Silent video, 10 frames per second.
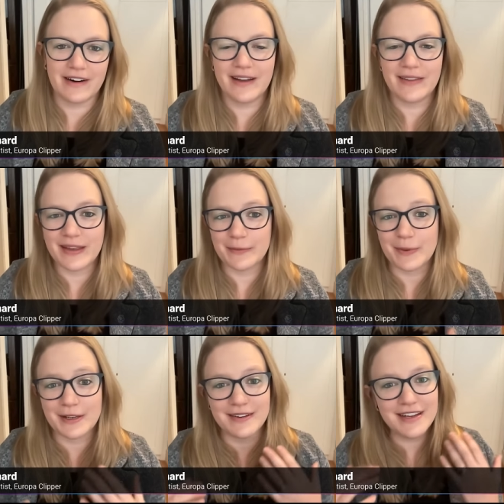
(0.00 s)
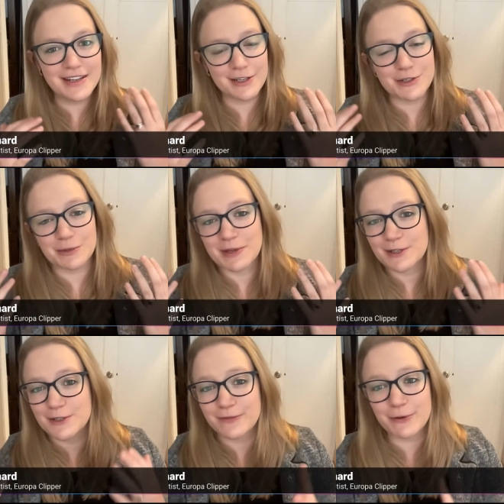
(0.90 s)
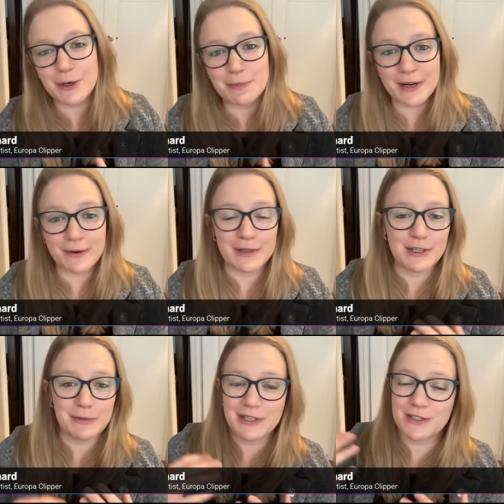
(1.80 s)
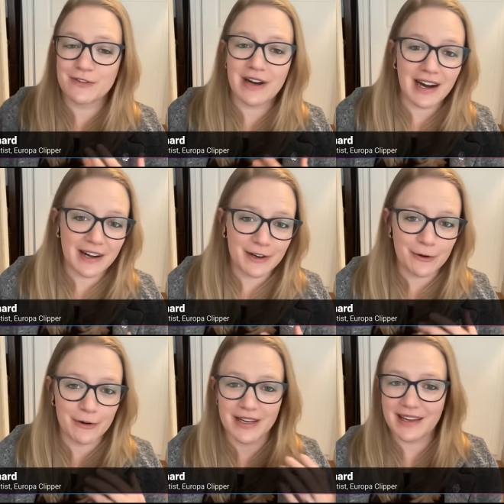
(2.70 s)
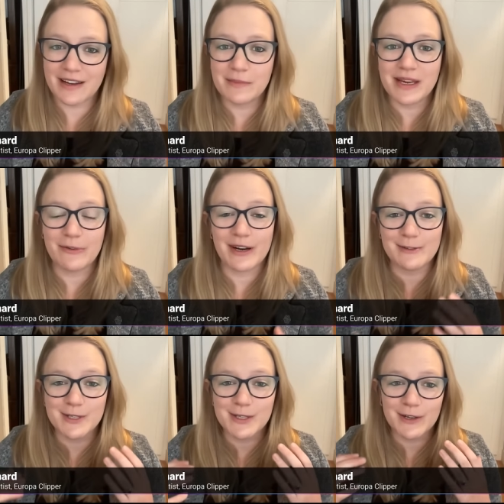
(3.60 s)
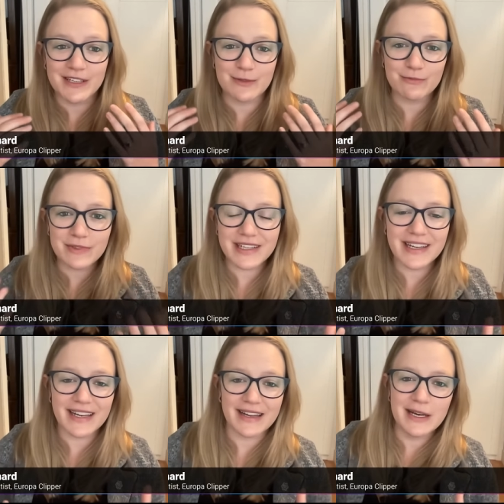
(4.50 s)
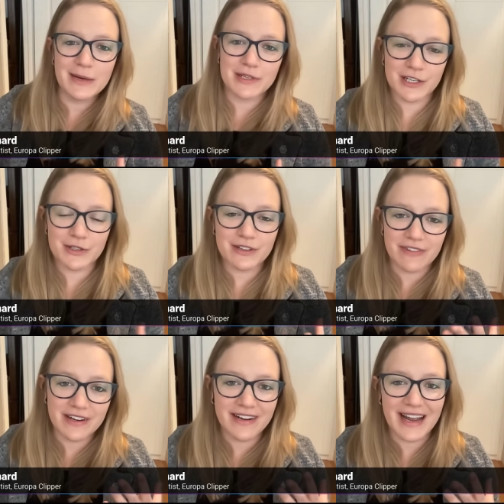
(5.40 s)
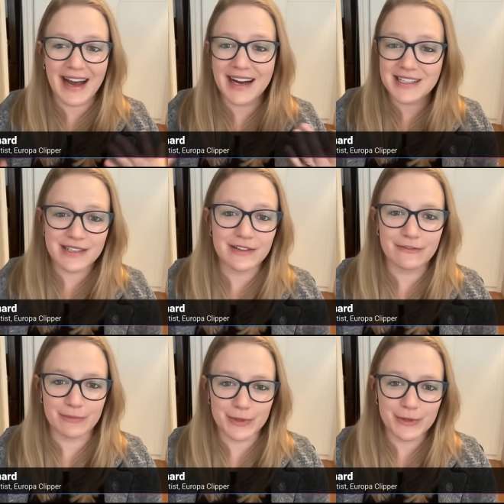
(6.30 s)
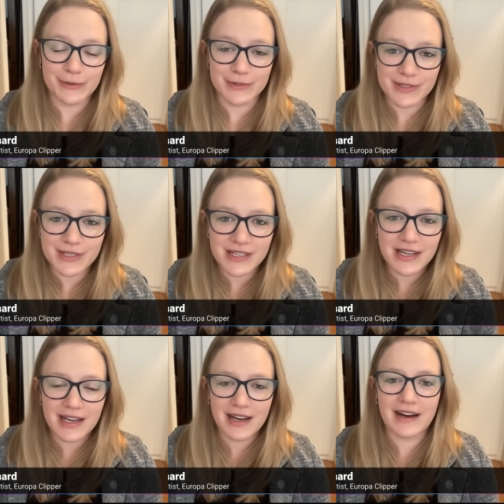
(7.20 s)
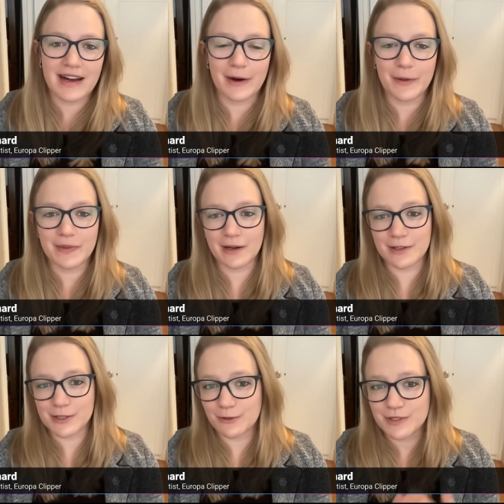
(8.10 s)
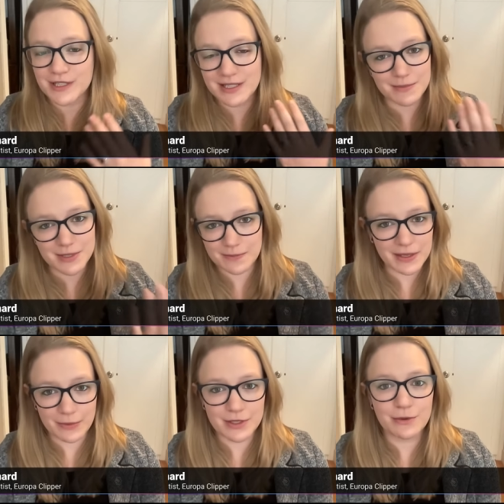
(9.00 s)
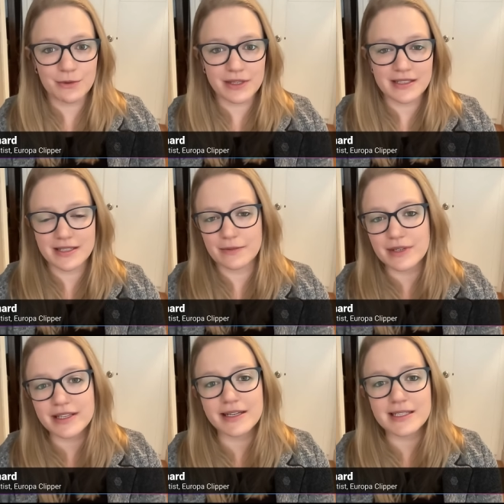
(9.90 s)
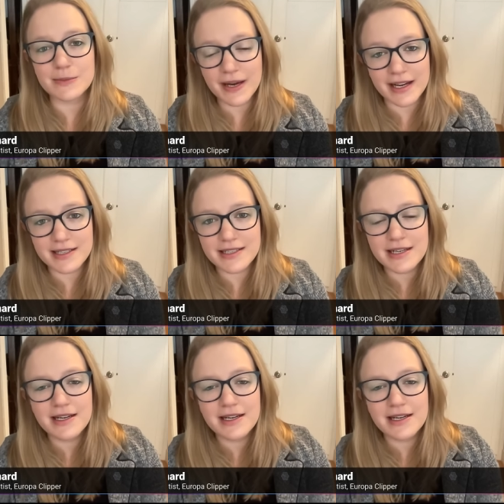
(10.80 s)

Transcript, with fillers: And then when you took pictures of Europa, when you took pictures of Io or Ganymede, right, you saw these really potentially very active moons out in the outer solar system, something we totally didn't really expect.